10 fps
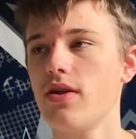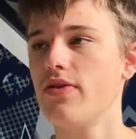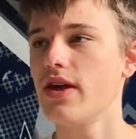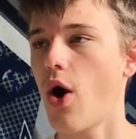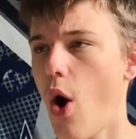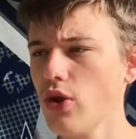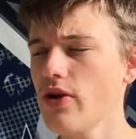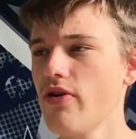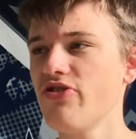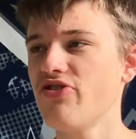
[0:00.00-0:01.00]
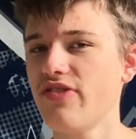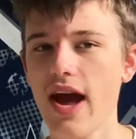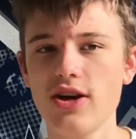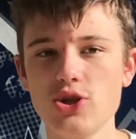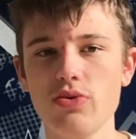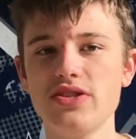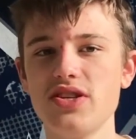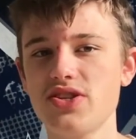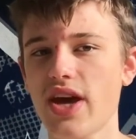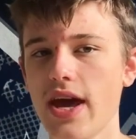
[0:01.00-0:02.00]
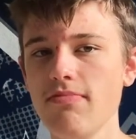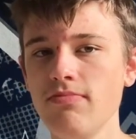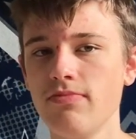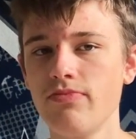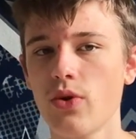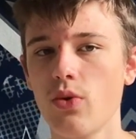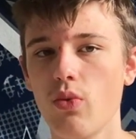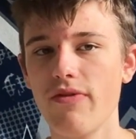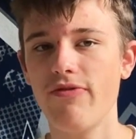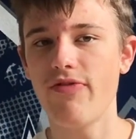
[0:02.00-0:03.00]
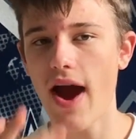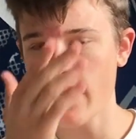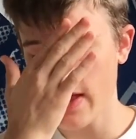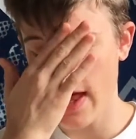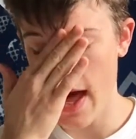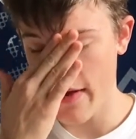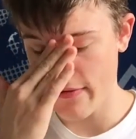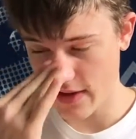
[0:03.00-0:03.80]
the only reason Dallas wins this game, we finally have...